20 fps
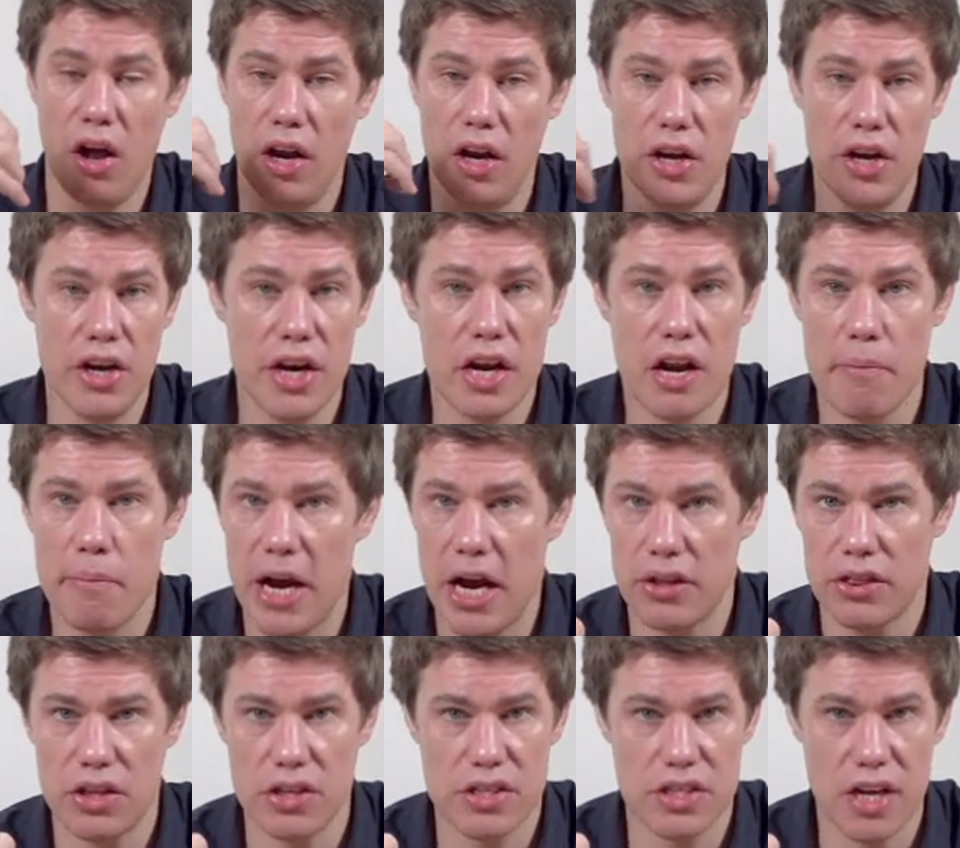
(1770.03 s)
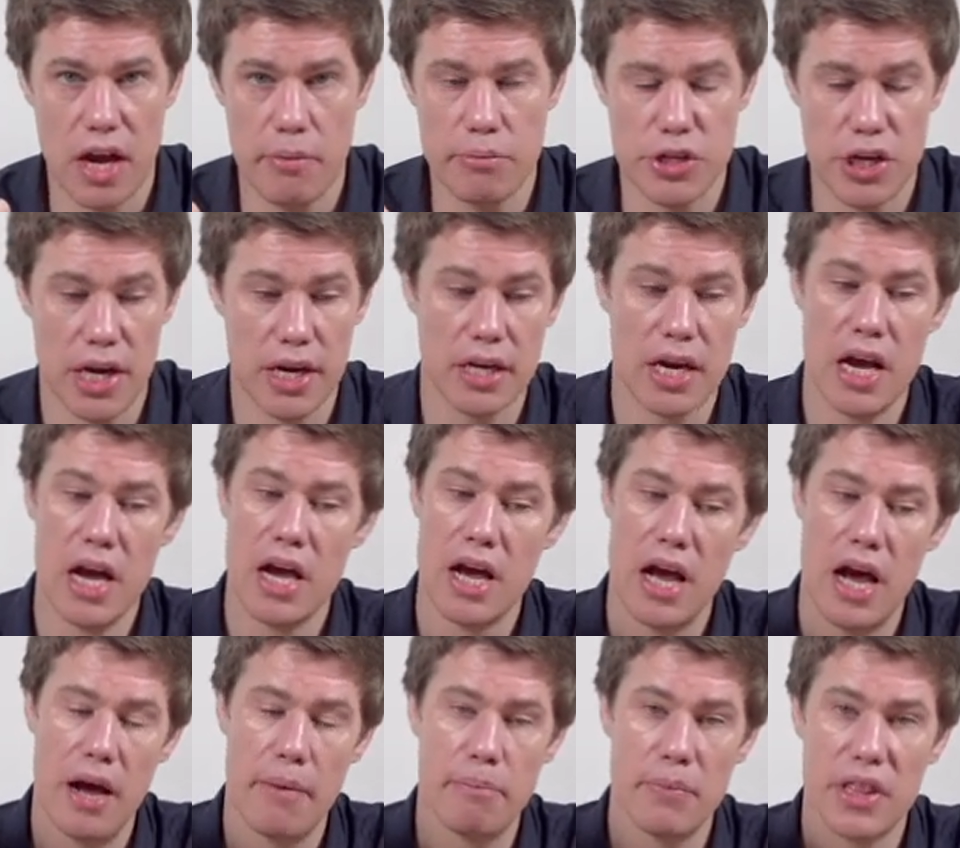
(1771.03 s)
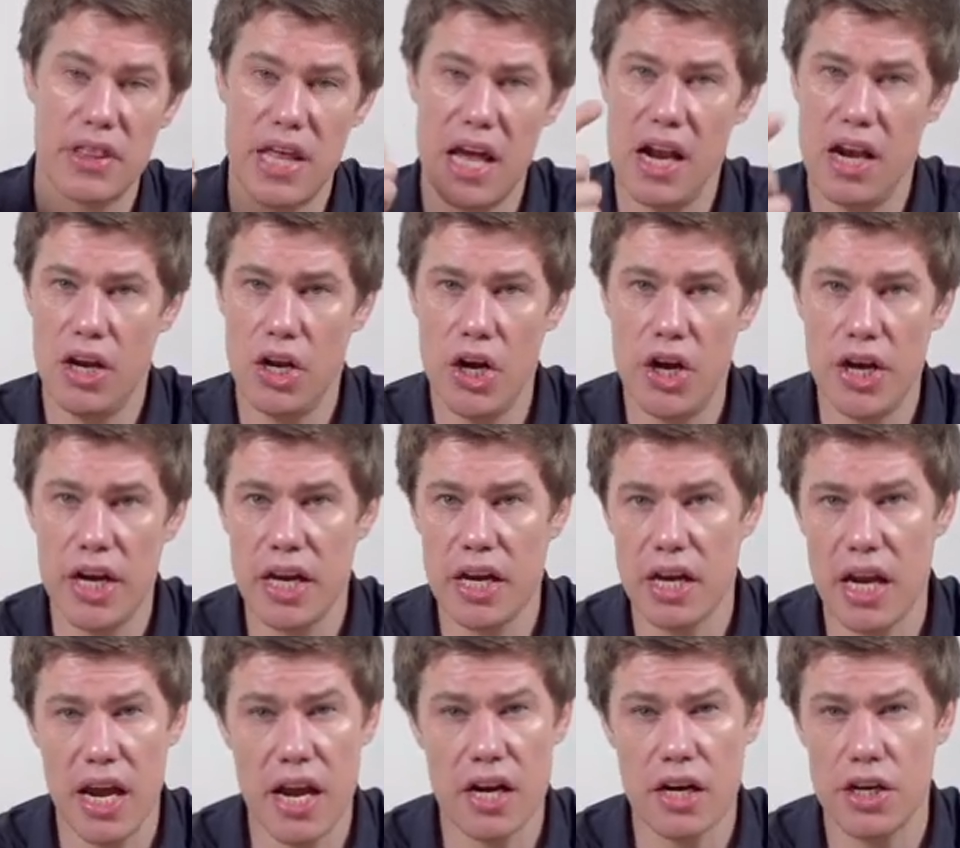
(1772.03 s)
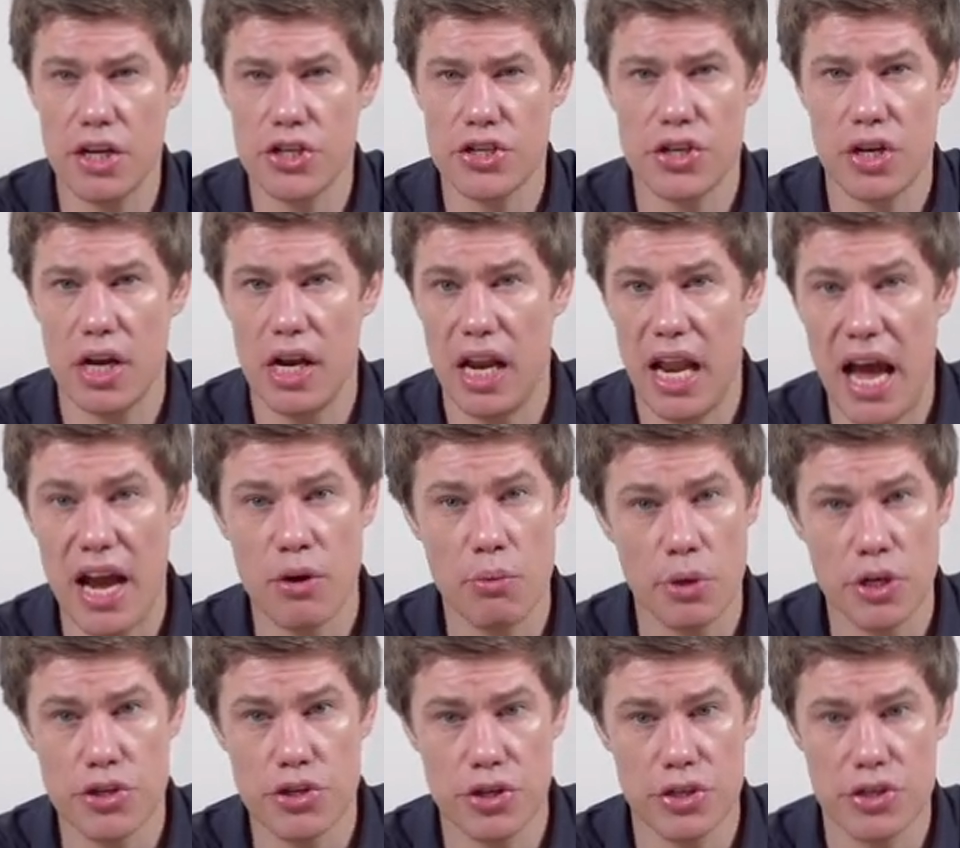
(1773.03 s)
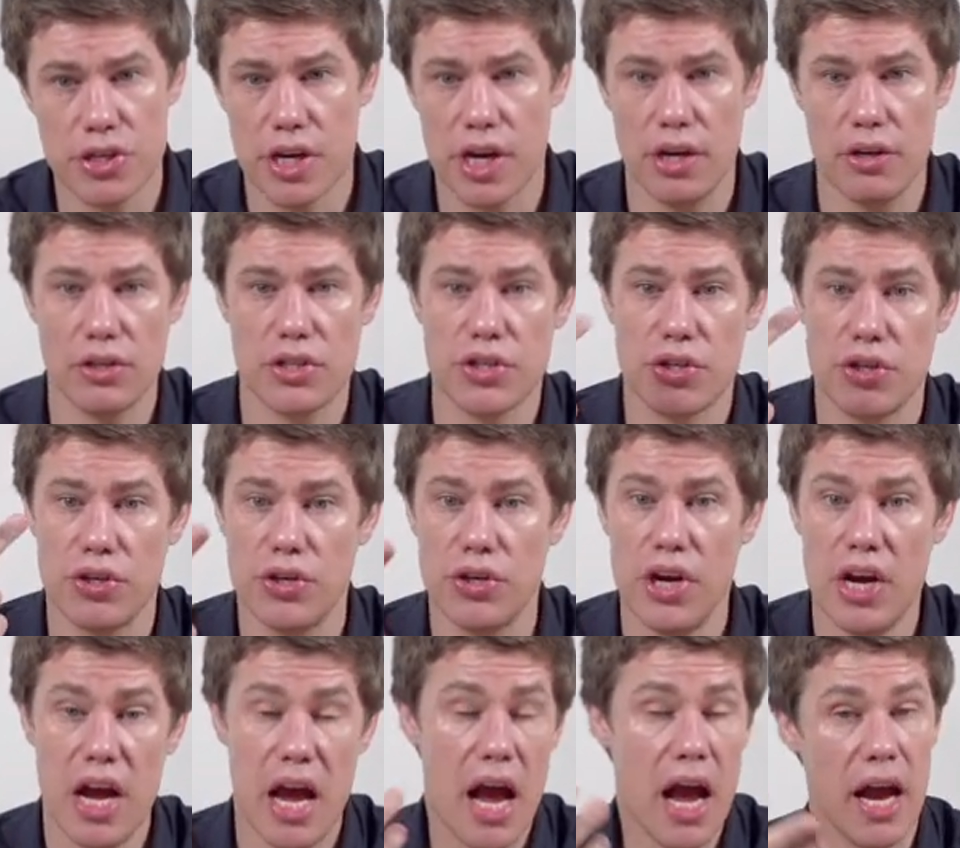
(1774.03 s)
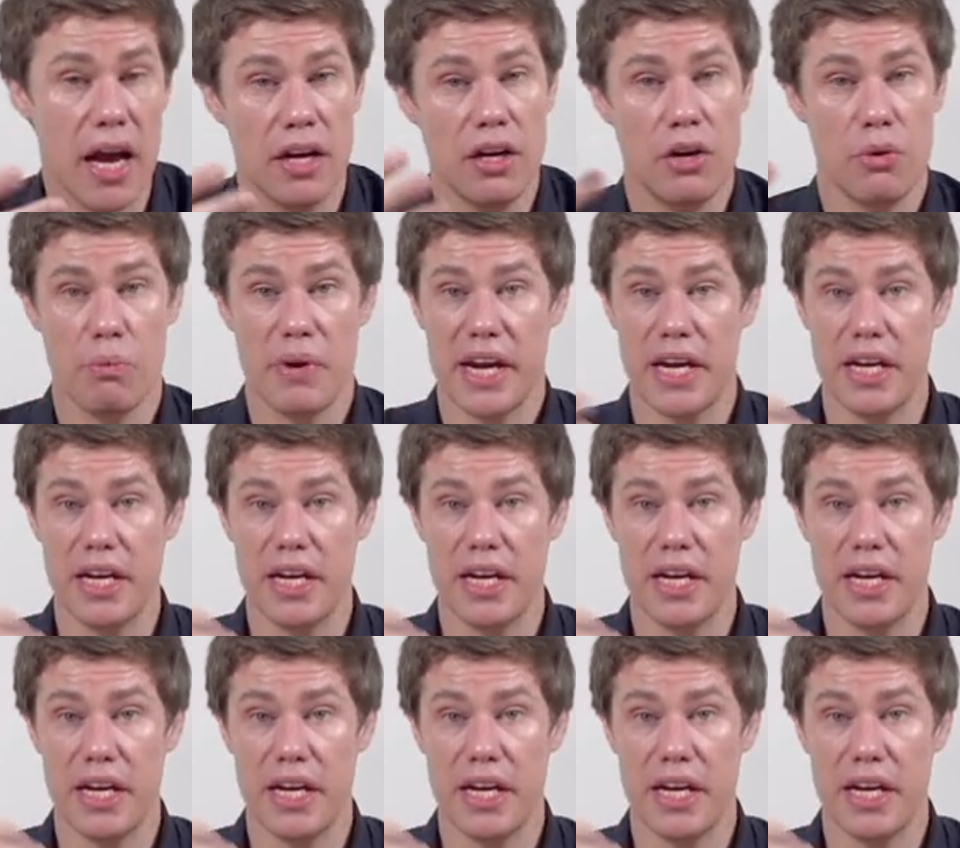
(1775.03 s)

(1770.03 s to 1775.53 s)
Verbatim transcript: learning about the subject. Um, they're learning English language skills too. And we're